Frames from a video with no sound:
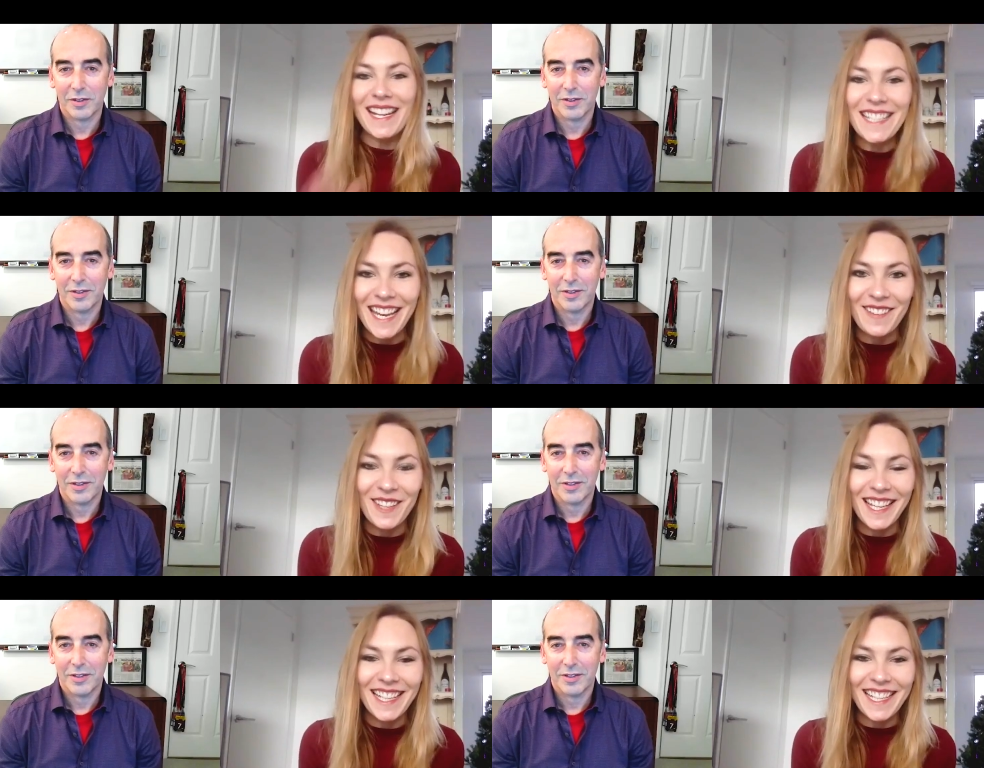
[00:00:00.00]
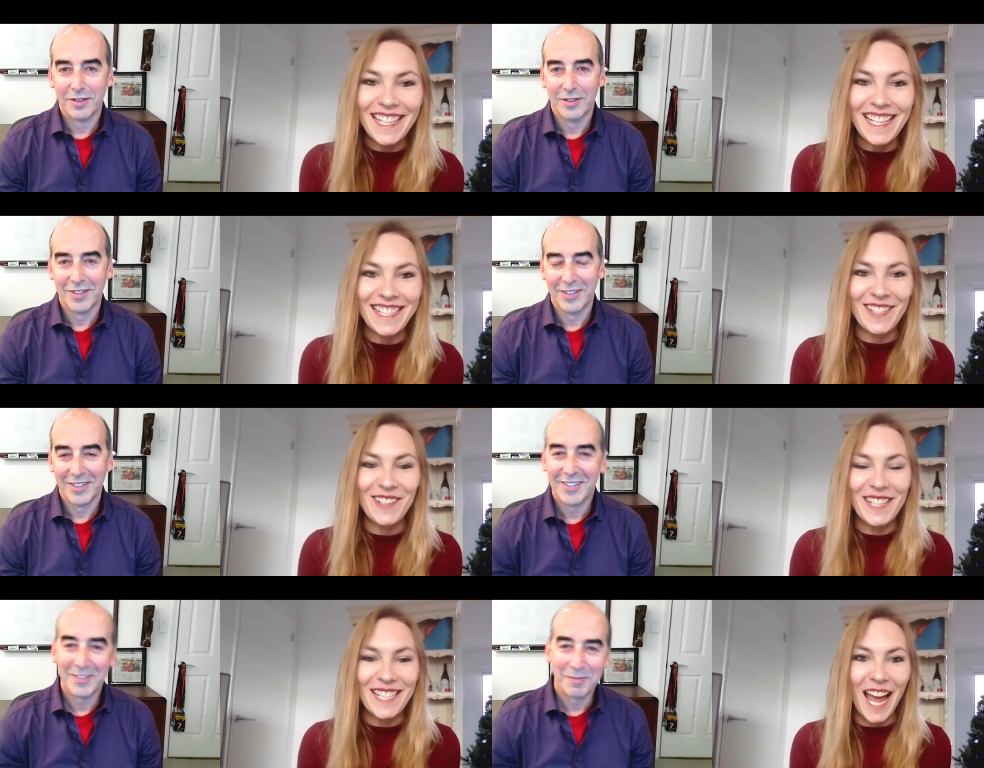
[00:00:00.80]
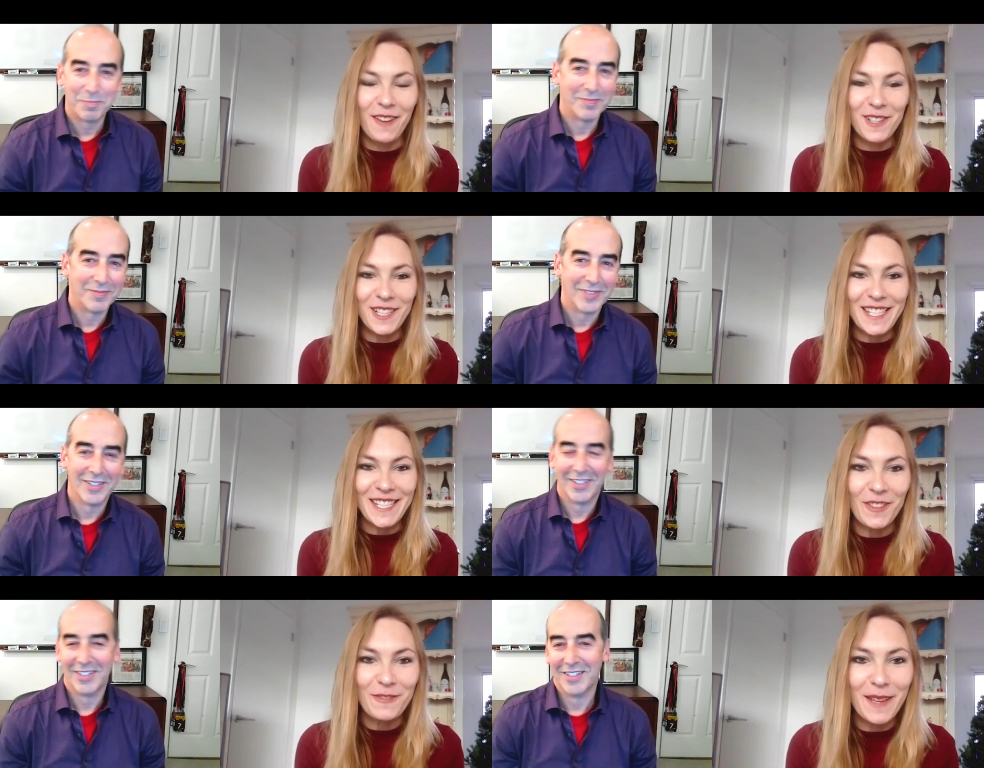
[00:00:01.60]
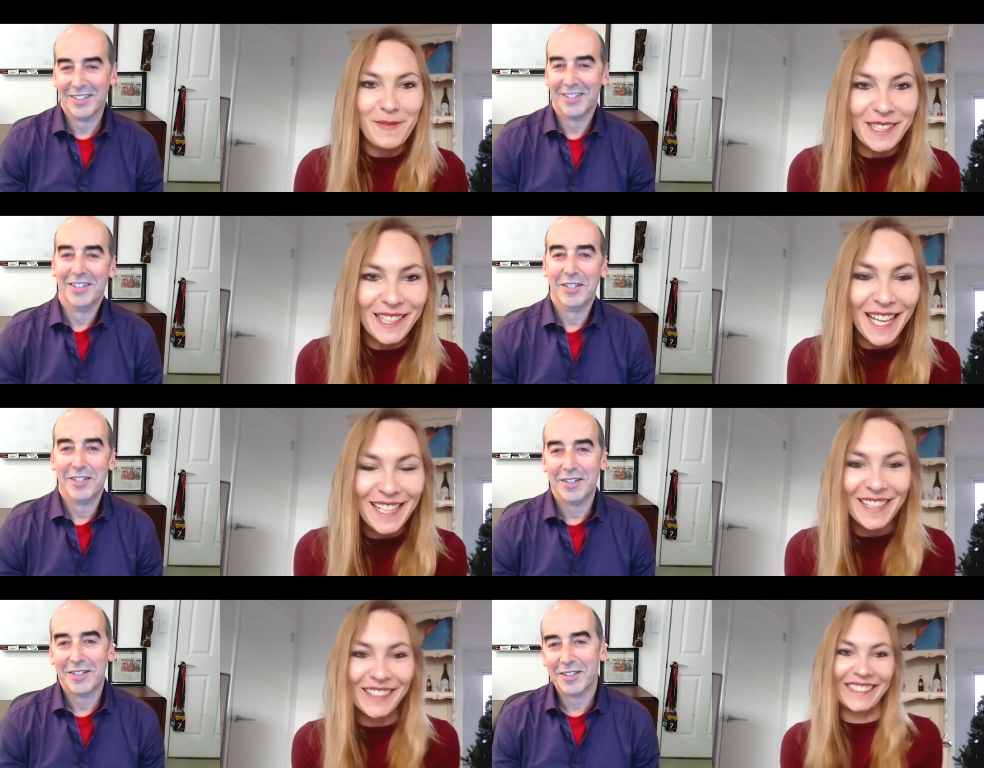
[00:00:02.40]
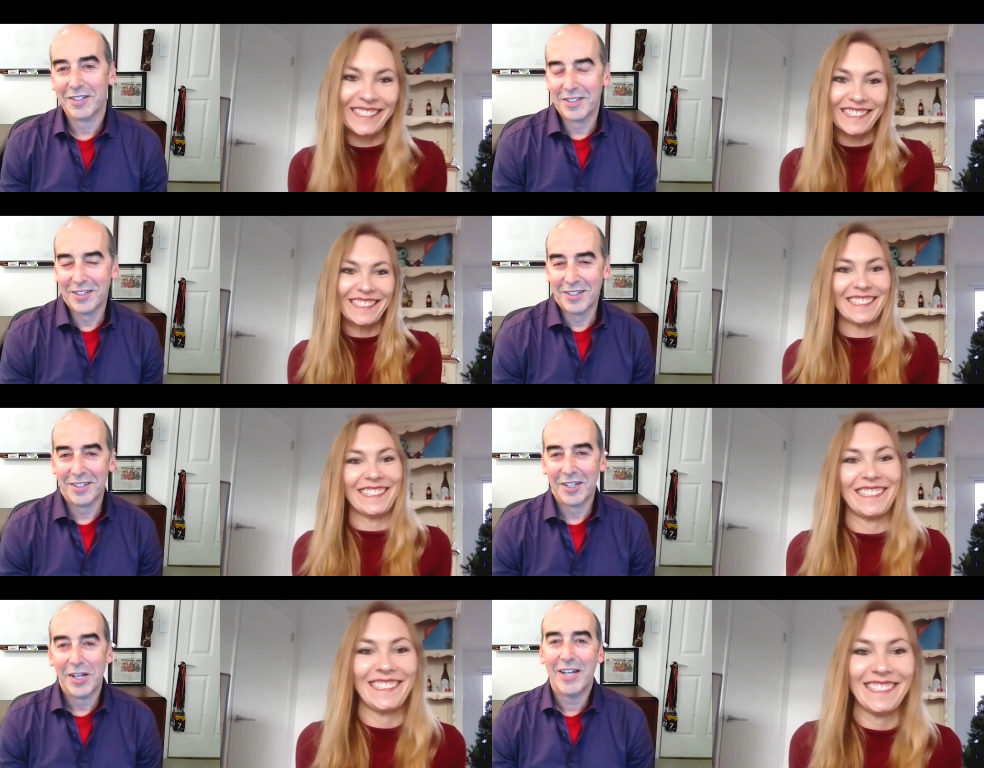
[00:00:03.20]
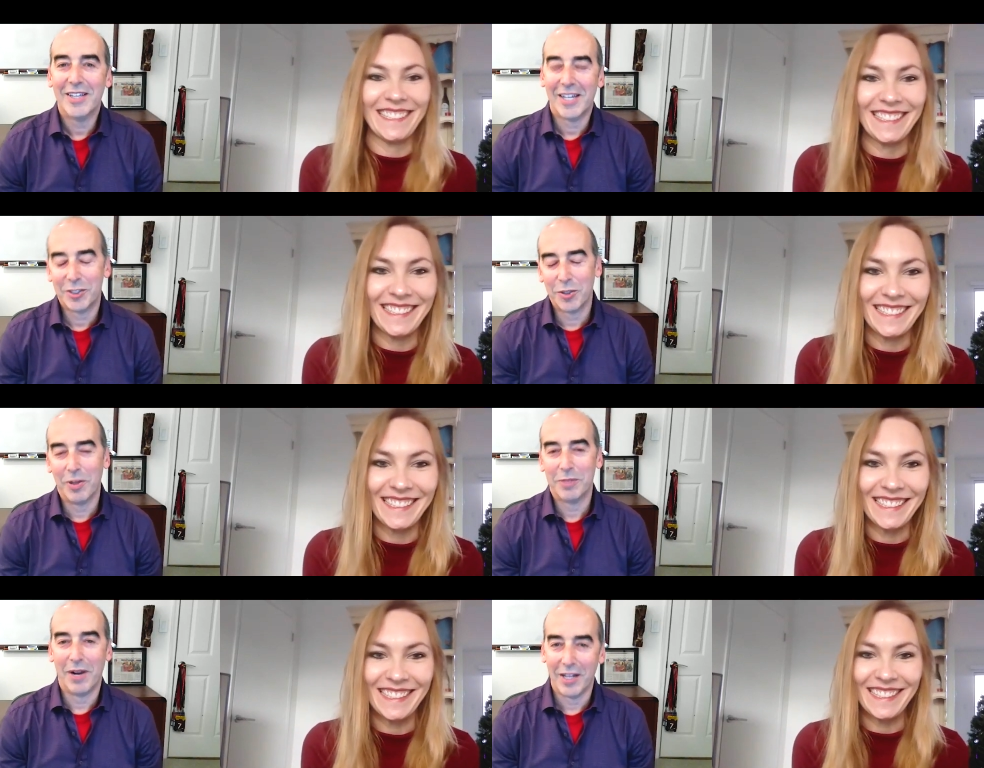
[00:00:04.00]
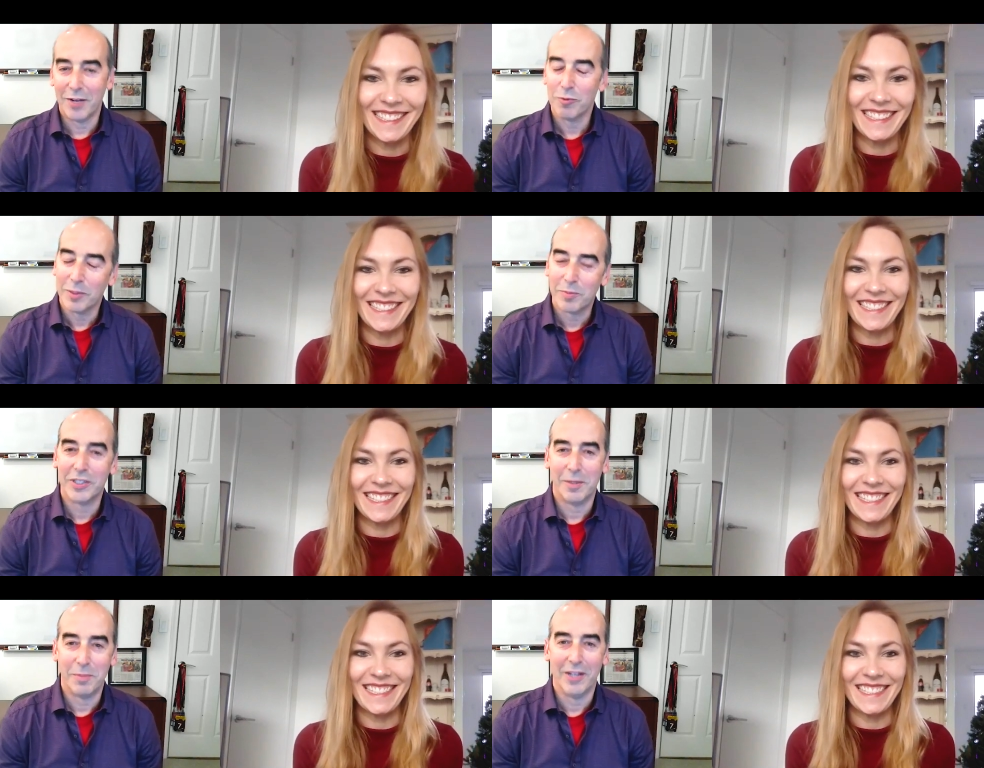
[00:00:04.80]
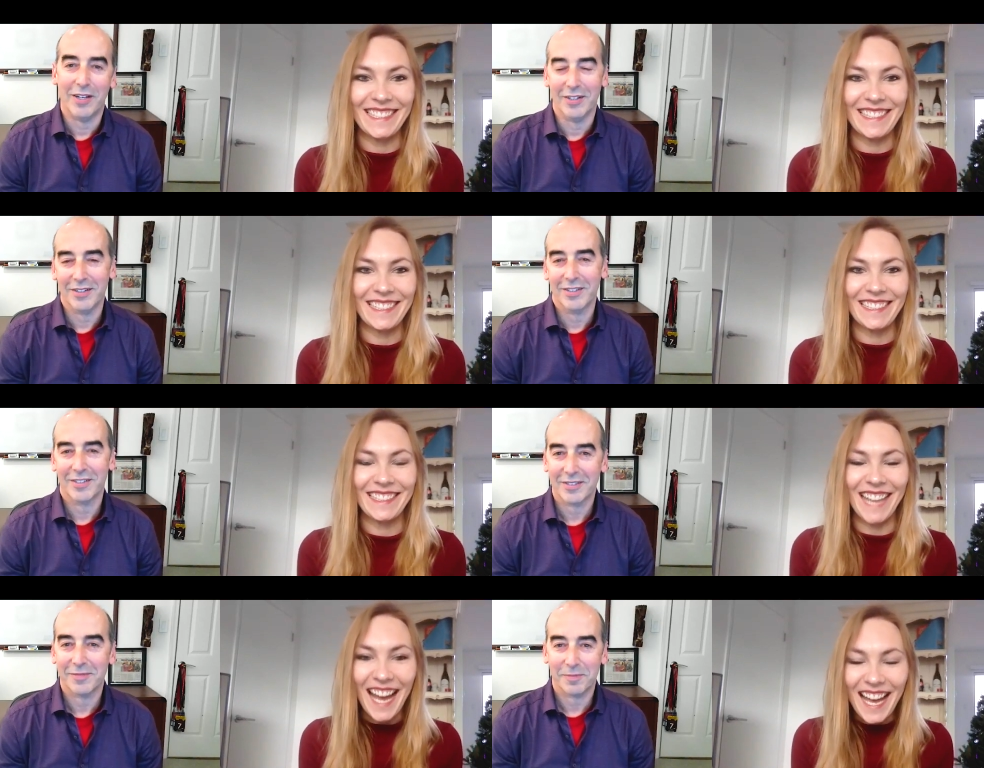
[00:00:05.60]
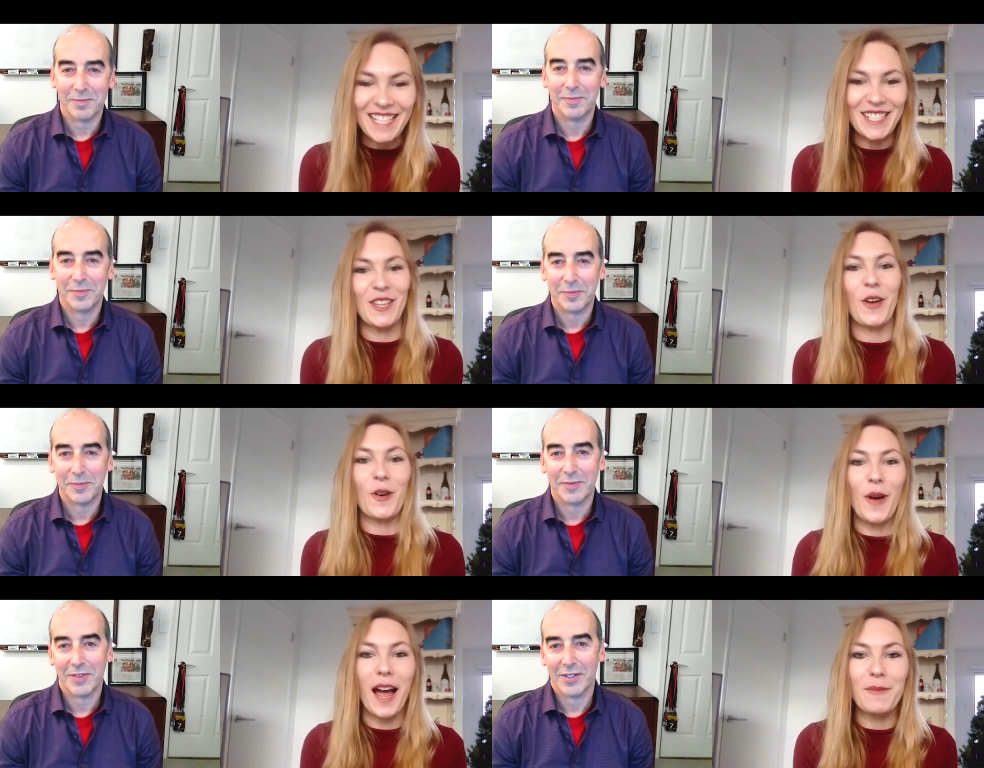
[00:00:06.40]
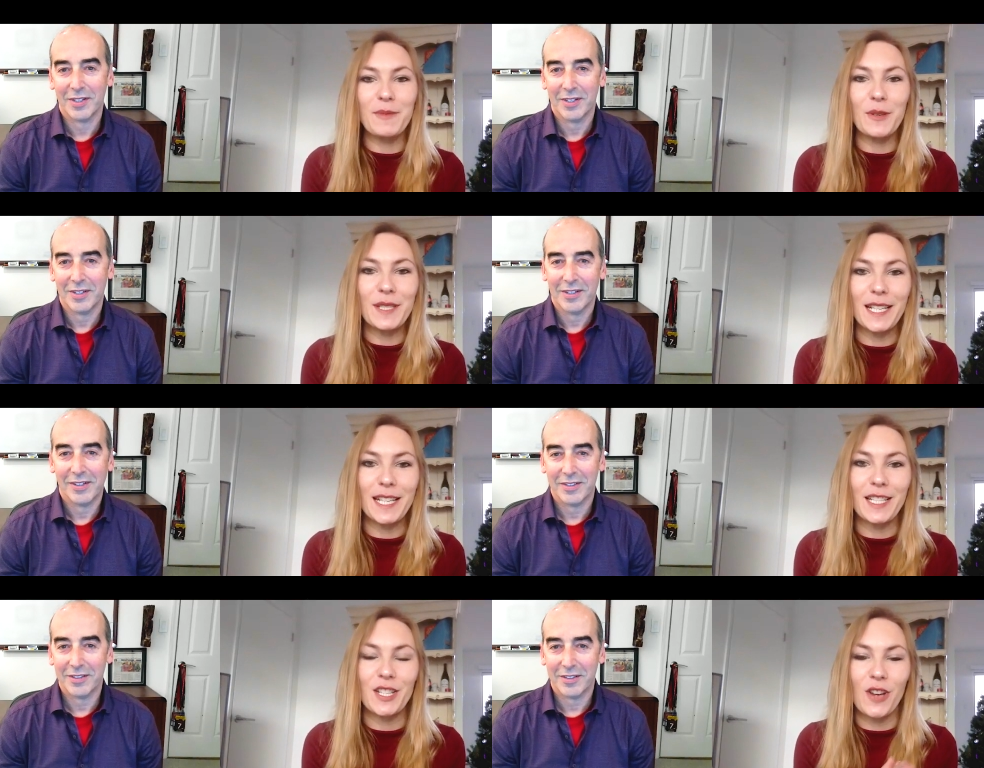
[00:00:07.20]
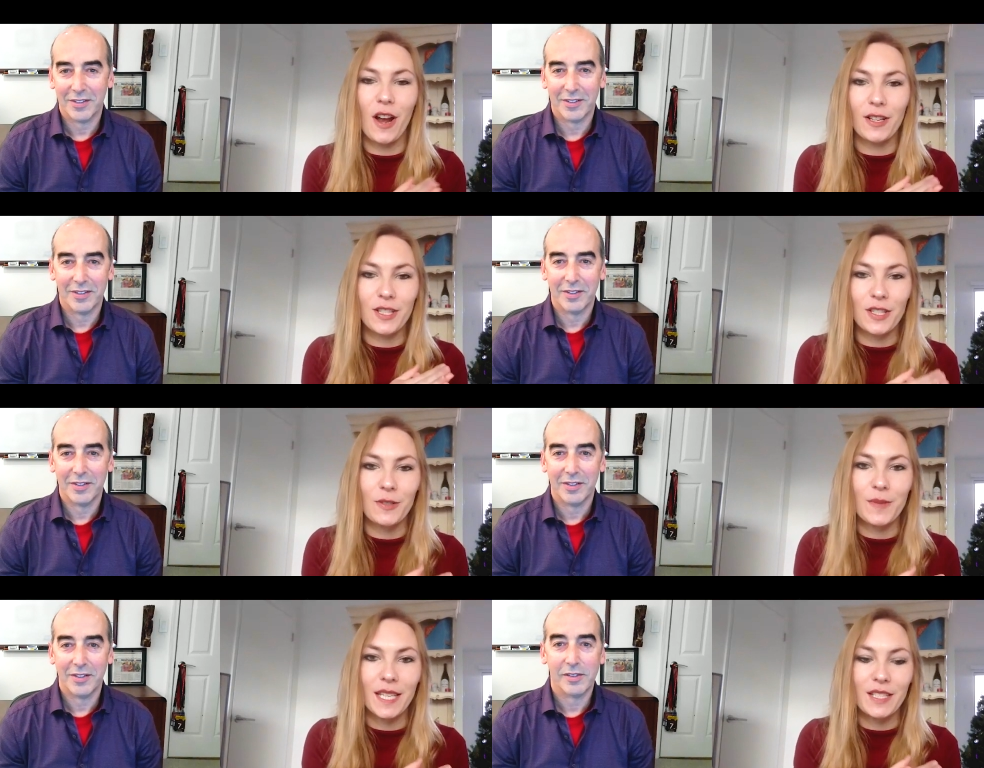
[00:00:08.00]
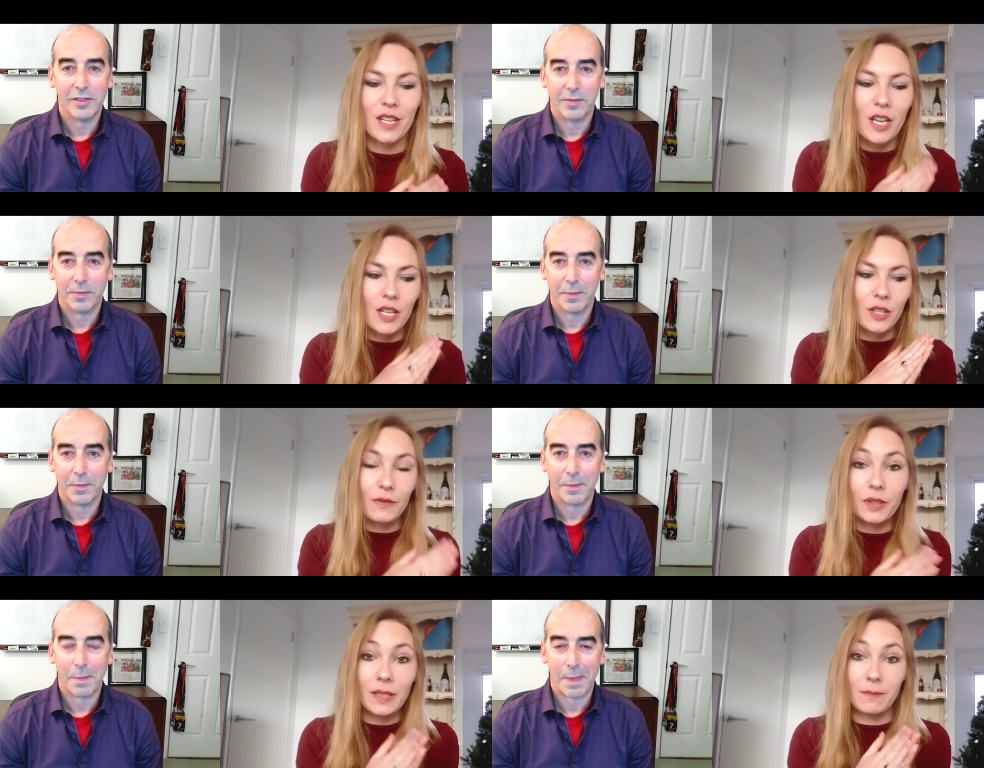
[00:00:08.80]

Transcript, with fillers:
Speaker 1: Hey, David. So good to have you on Self Made Millennial.
Speaker 2: Hey, thanks so much, Madeline. I really appreciate being here.
Speaker 1: Yeah, so I'm so excited to talk to you because you've